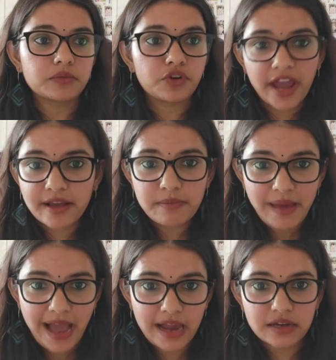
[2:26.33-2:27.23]
Greg
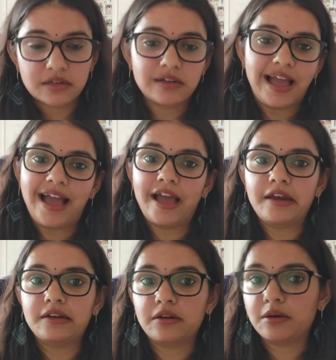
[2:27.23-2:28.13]
Matt,
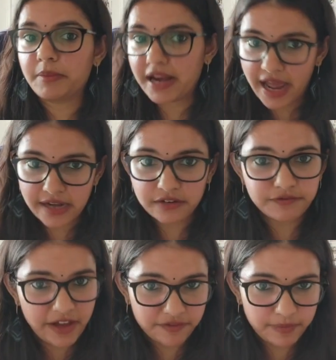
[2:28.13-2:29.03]
and Manhattan
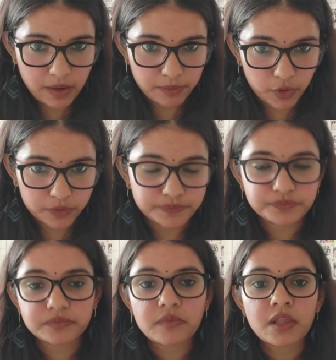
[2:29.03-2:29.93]
5-Pound Book.
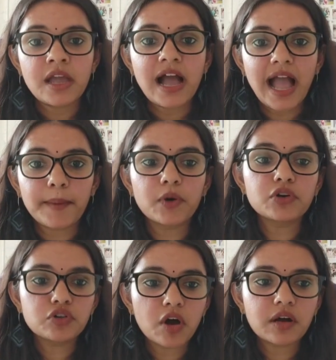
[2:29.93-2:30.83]
I want
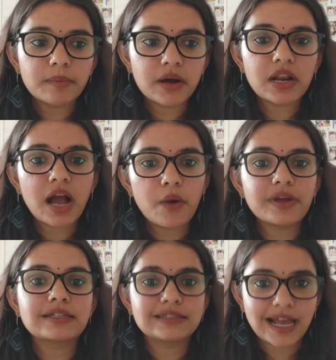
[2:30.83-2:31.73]
to talk about how
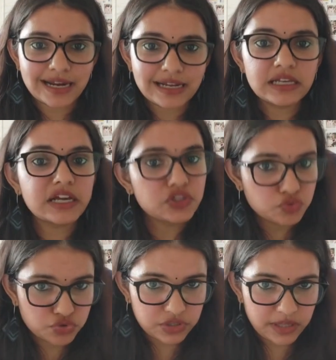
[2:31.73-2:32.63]
exactly I
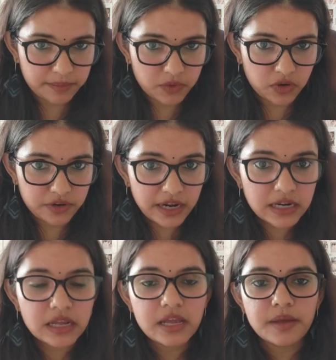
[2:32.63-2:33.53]
used them, alright?
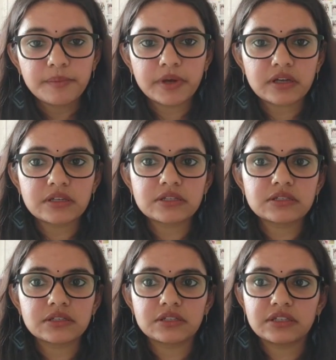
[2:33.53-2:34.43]

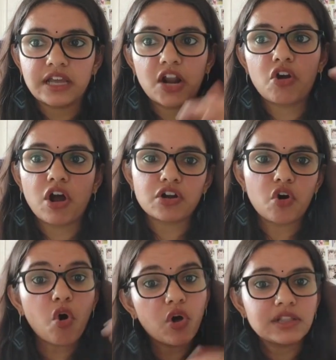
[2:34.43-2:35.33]
Because they are not
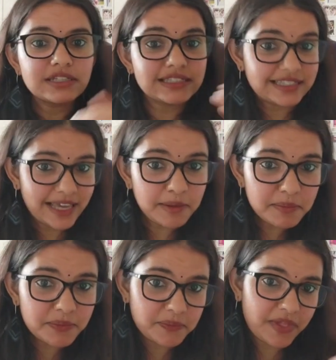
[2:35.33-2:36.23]
all the same
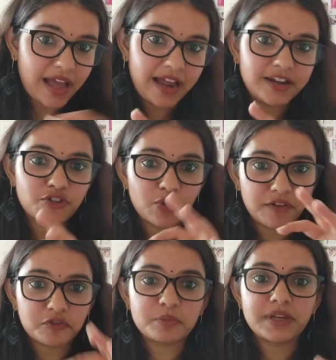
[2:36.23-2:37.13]
and you
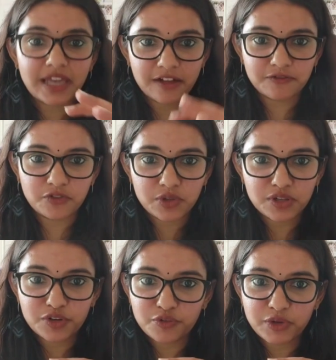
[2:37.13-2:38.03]
have to be careful
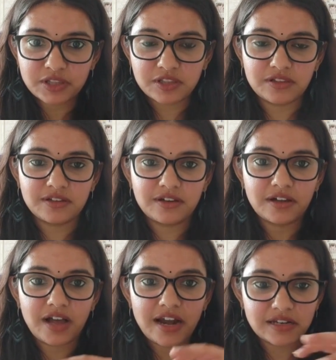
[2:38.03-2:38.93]
with
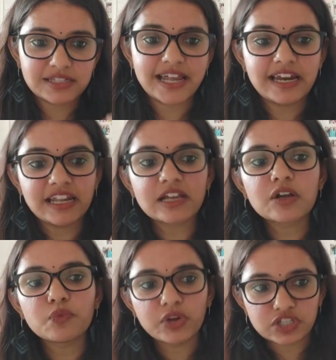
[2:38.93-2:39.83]
understanding
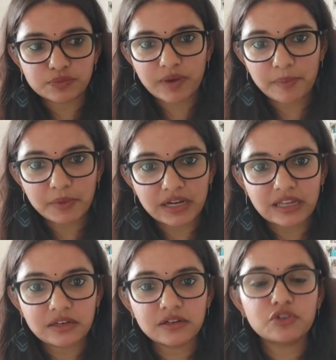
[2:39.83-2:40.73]
which prep
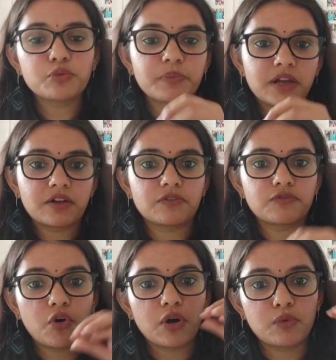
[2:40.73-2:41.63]
material to pick
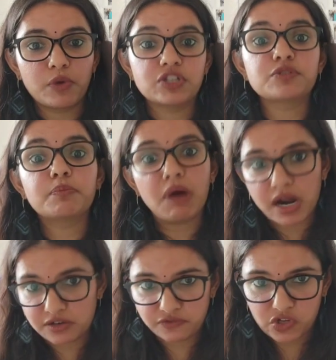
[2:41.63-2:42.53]
for which
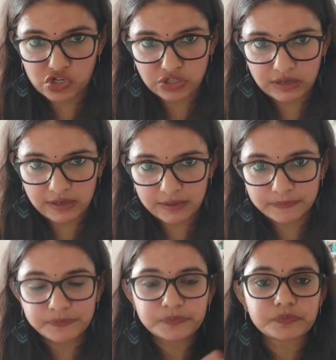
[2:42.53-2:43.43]
part of your GRE.
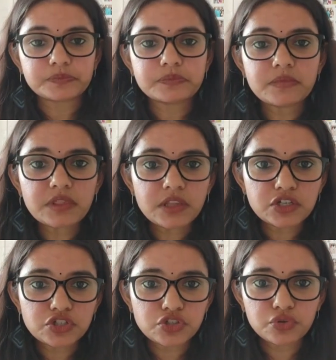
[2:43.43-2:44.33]

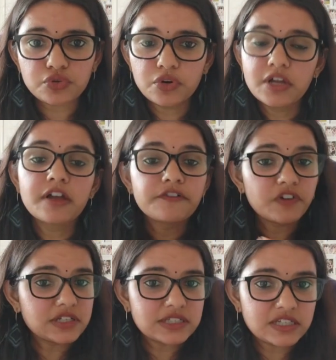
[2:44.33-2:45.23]
So
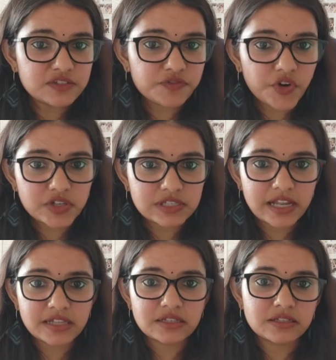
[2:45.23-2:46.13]
first things first,
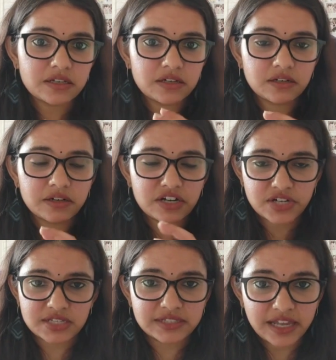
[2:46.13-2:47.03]
let's
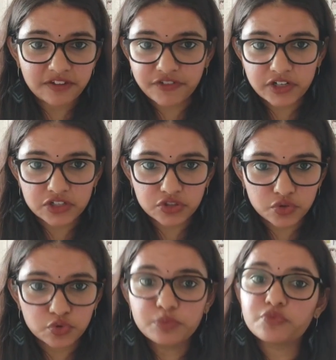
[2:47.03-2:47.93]
address the elephant in the
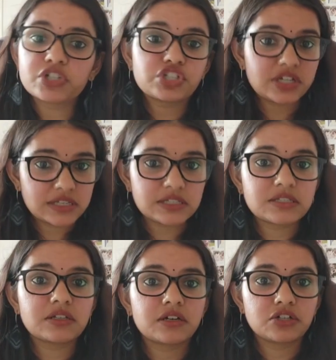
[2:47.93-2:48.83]
room, which
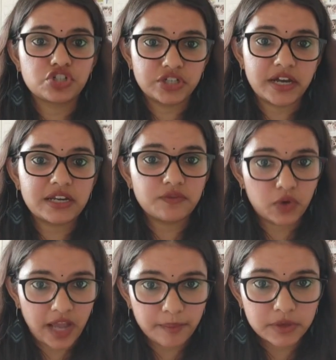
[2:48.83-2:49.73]
is GRE
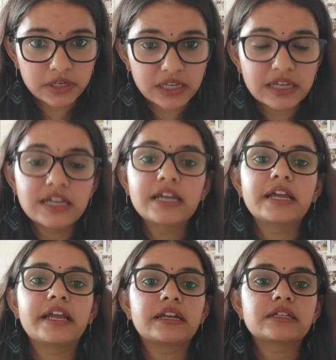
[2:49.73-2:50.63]
vocabulary.
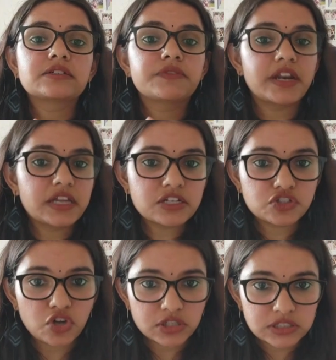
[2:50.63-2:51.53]
It is very
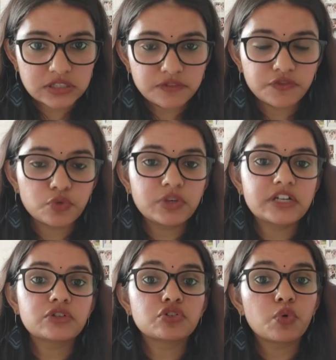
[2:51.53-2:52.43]
exhaustive. You
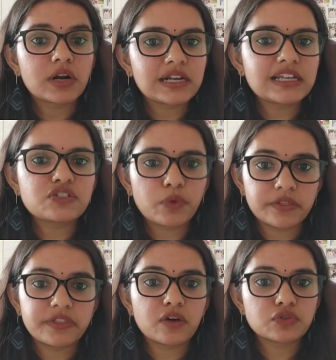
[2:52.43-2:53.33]
need to know at least
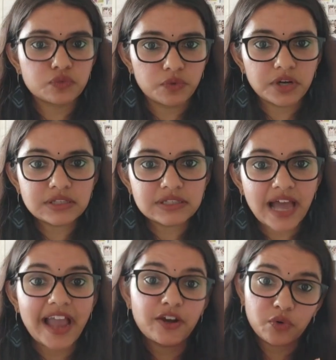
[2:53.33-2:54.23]
1,000 words.
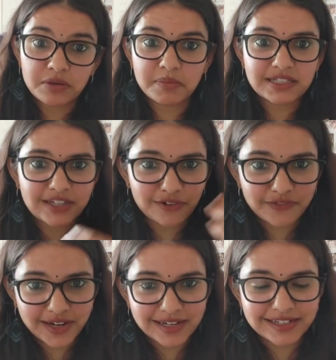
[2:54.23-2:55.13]
I know it may sound
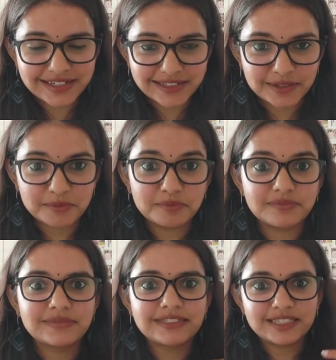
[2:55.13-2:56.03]
very
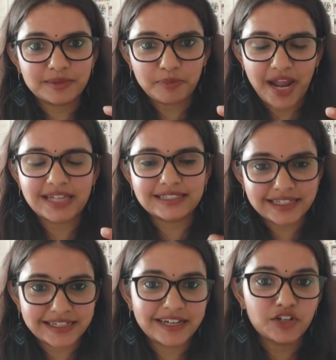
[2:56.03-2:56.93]

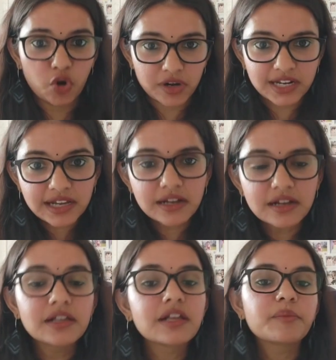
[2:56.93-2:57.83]
surprising and daunting,
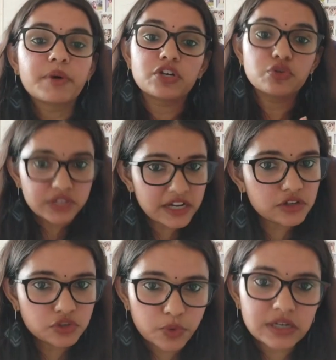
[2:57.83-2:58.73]
but you need to
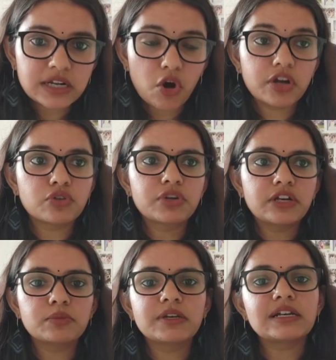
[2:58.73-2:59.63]
know you need to
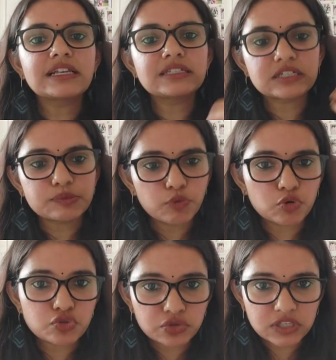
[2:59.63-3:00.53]
be at least
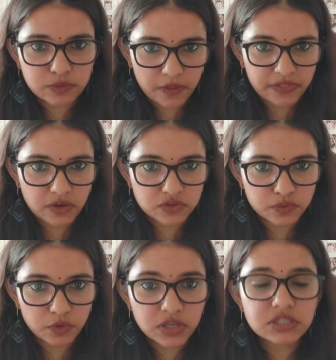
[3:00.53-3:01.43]
exposed to these 1,000
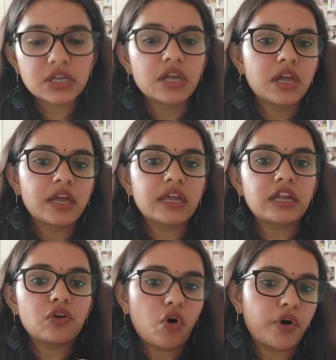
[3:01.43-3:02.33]
words in
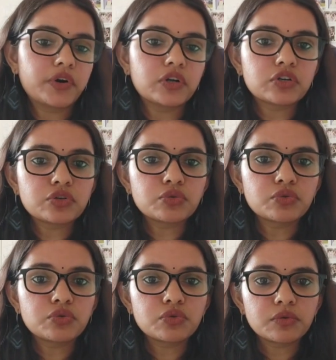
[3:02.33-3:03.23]
order
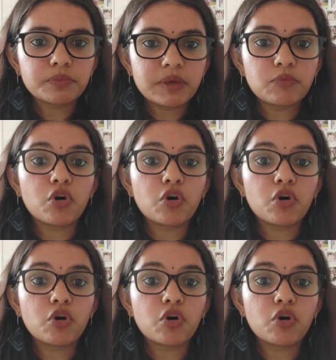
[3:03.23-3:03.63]
to be more